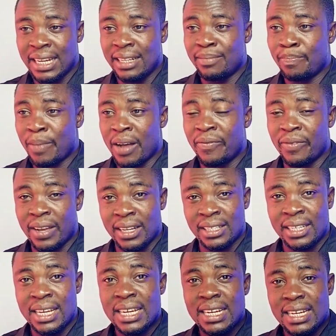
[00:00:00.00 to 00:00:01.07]
It's perfect.
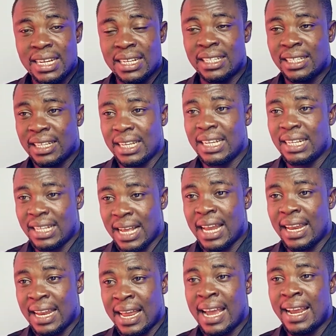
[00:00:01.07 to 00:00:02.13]
It
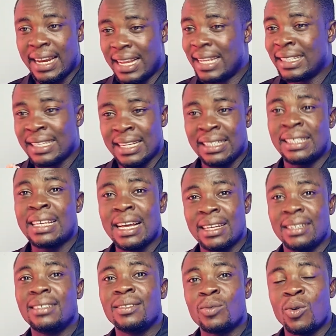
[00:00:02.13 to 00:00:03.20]
align. It's
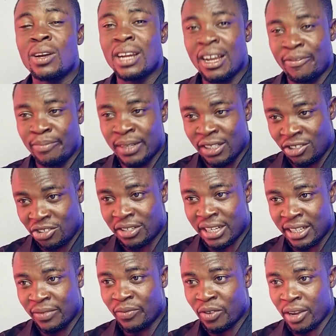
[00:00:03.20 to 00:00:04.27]
exactly what I've been
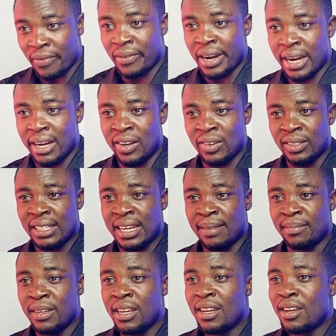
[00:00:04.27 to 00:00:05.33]
trading for a very long
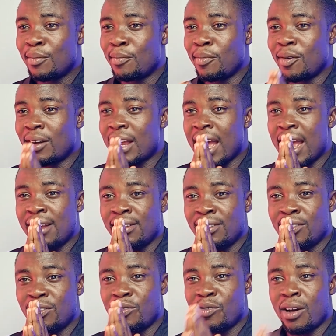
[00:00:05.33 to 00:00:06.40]
time. But I did
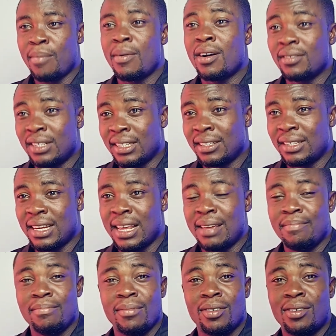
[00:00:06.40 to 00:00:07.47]
not know about this
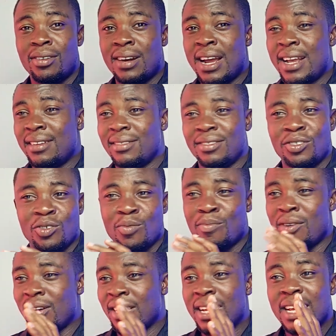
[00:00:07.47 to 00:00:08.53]
name. All right. So,
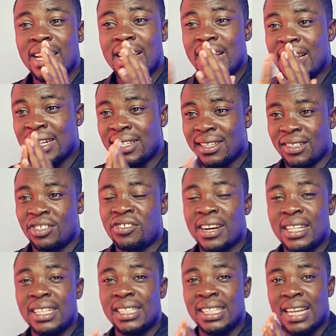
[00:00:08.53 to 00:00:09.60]
but it's a
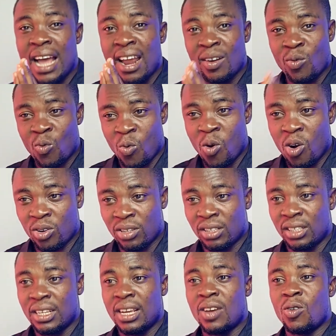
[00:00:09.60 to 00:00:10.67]
strategy that
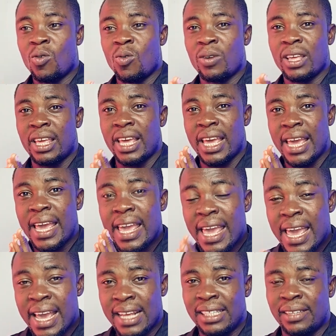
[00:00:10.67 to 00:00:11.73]
works. Okay,
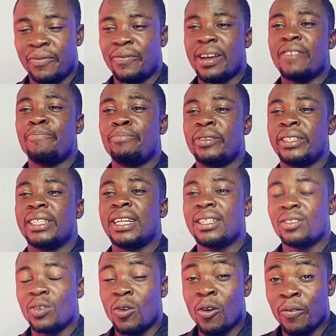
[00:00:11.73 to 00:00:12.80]

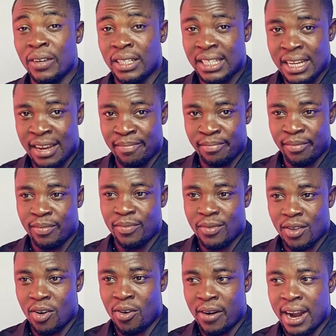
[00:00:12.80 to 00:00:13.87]
85% of the time.
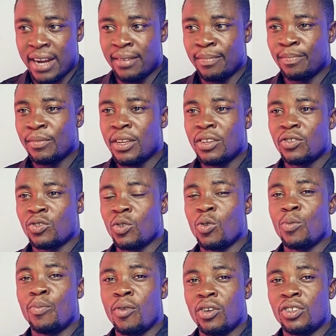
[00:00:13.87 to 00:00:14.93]
All right.
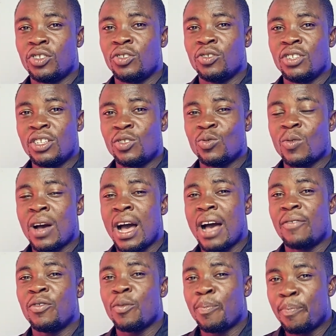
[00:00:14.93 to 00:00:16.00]
So, but you need to
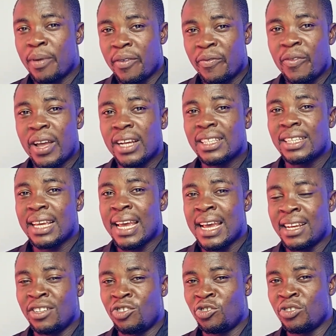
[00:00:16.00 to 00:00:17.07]
have a perfect
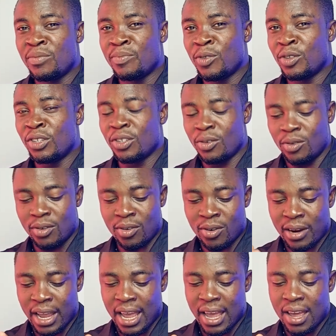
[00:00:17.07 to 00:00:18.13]
entry model.
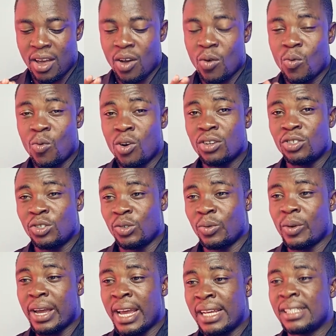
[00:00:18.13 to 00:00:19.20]
Okay, what
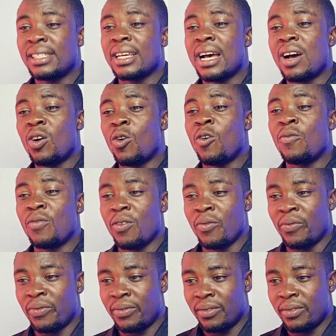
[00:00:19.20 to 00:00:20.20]
you enter off of.